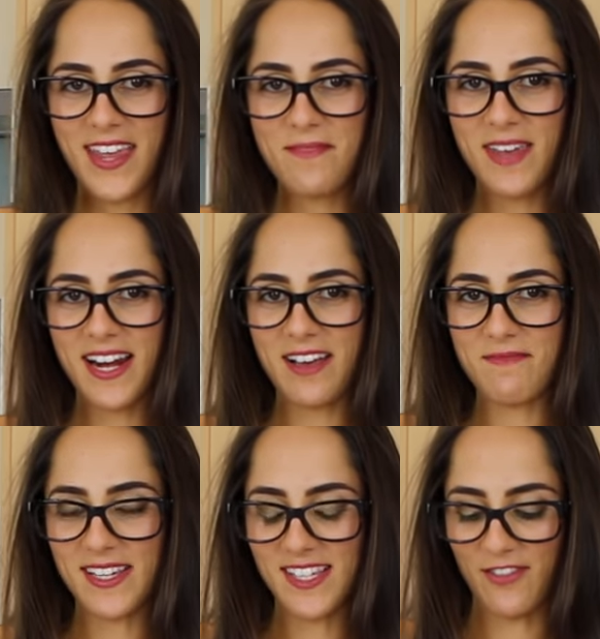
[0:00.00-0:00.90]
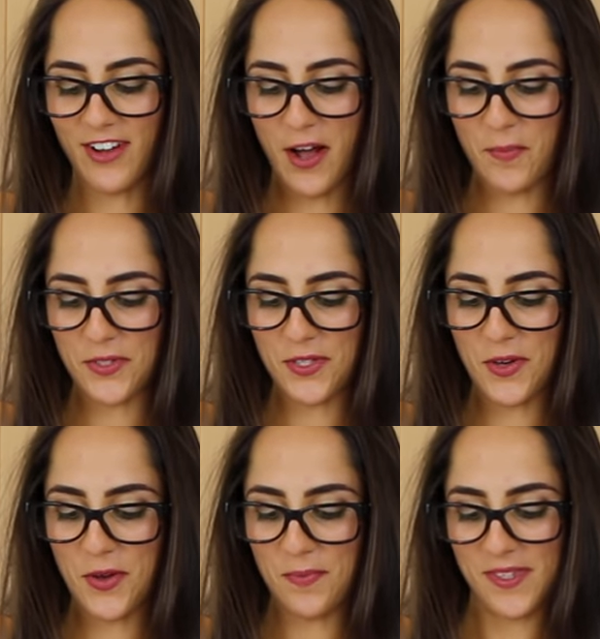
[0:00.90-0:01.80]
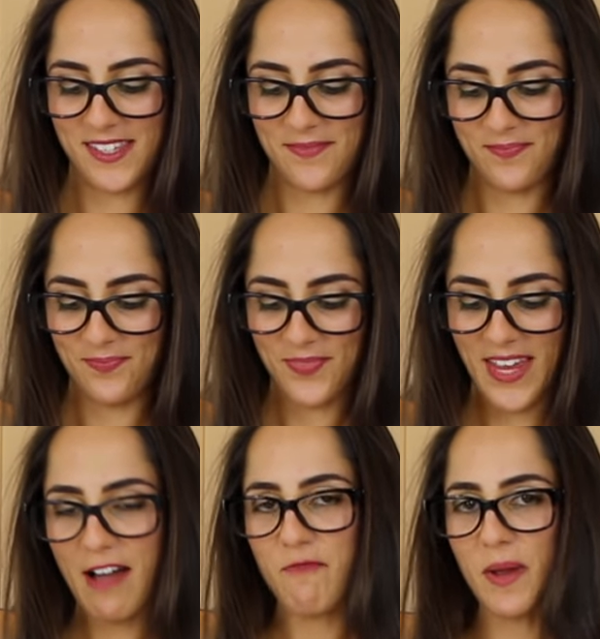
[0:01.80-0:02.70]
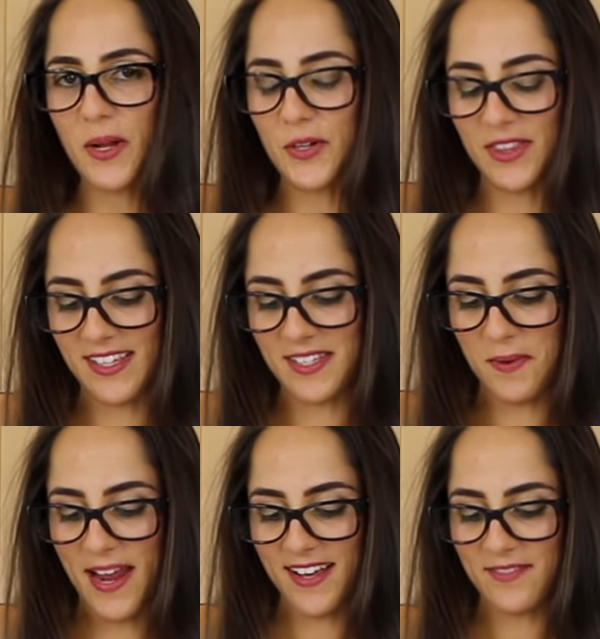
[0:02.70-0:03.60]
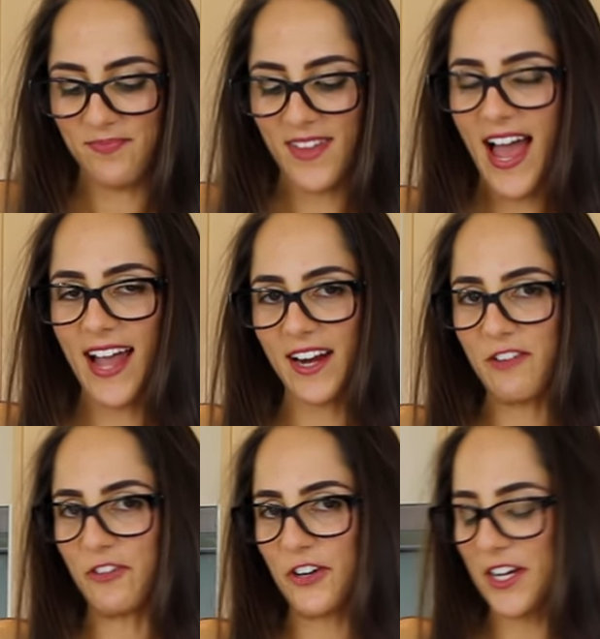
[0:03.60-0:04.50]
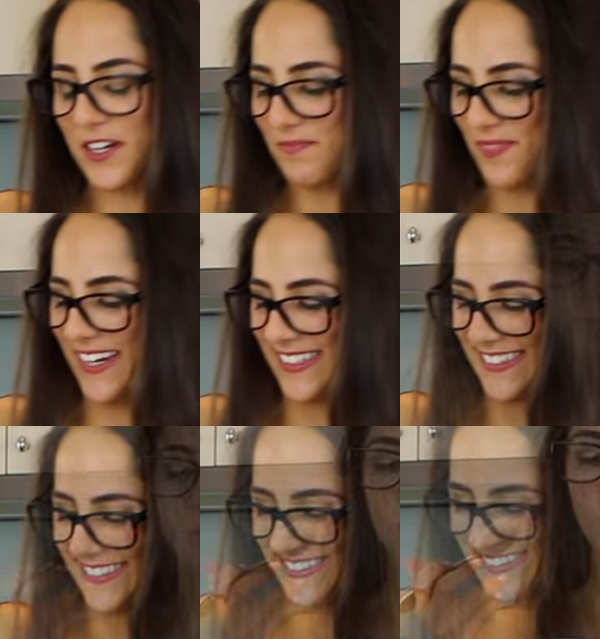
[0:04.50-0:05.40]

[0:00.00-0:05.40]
I'm gonna give myself a couple scoops. I've been good this week. I can afford it.